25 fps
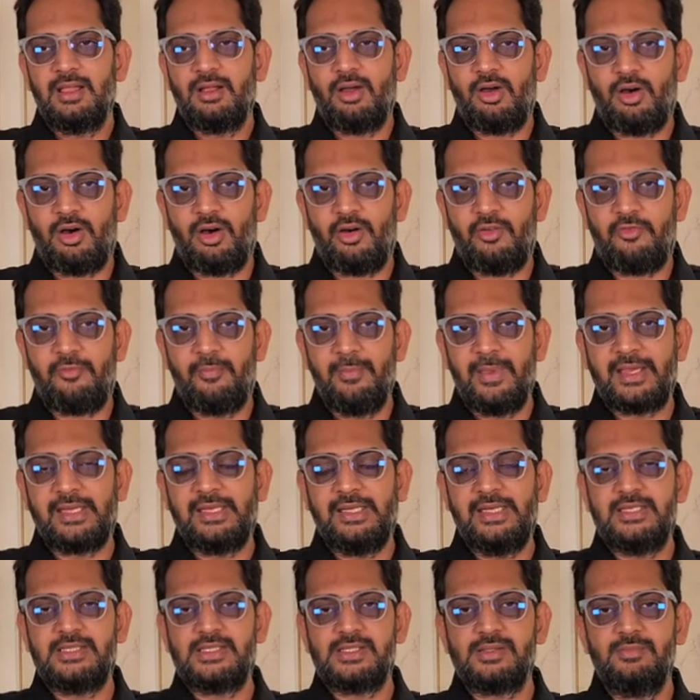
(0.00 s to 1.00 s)
of
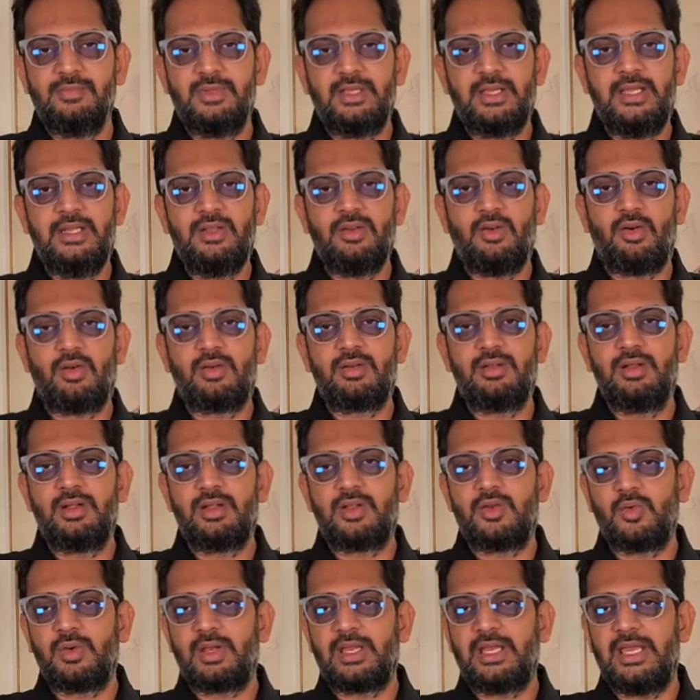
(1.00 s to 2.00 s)
magnesium in order
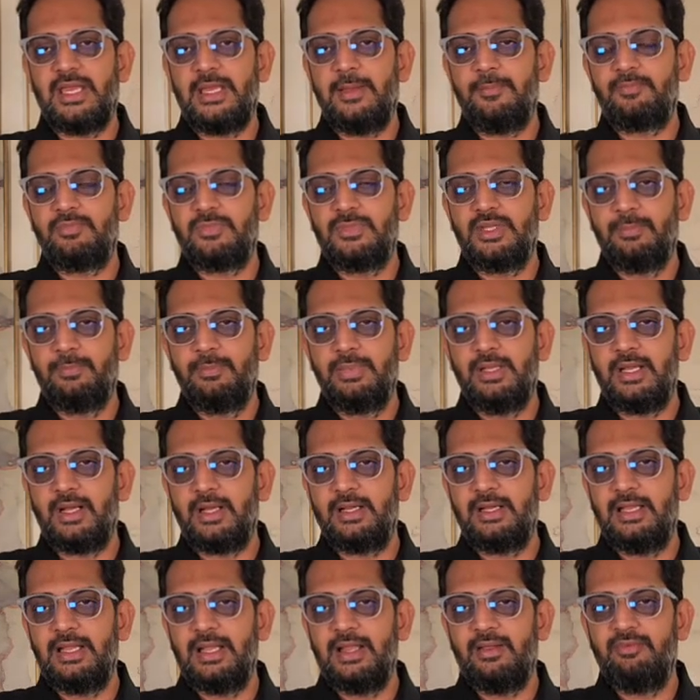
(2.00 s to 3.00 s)
to keep the
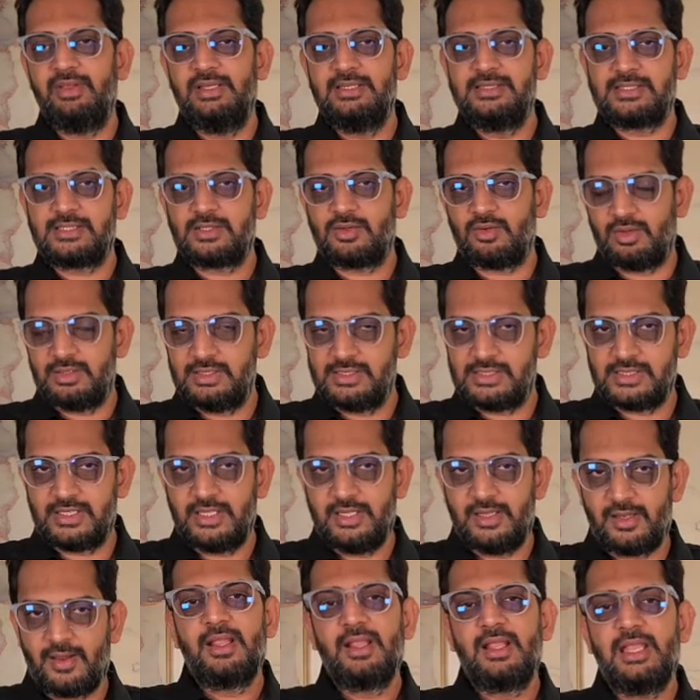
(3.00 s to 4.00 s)
blood levels
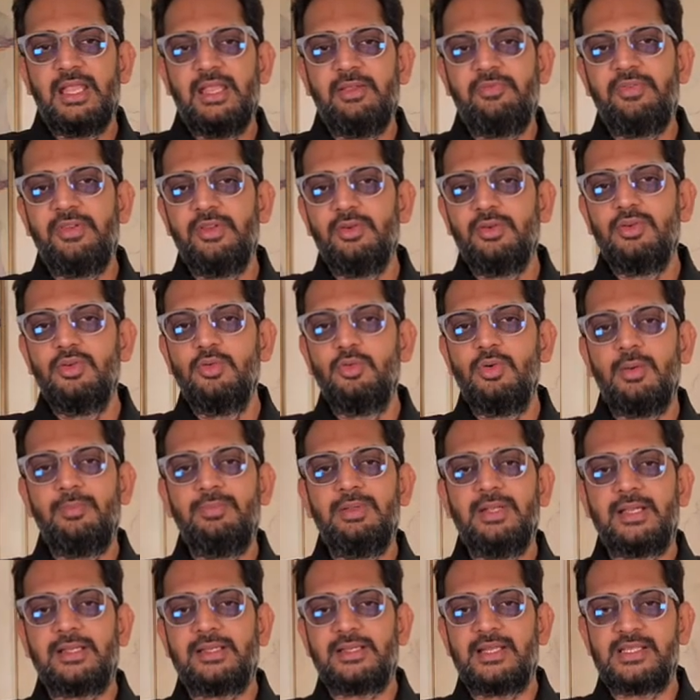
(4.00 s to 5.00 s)
constant. If you do a
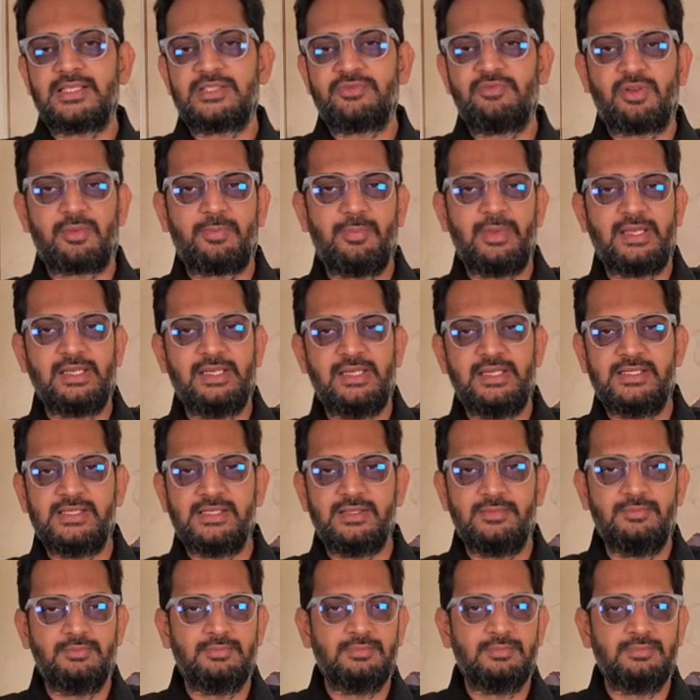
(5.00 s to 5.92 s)
blood test for magnesium,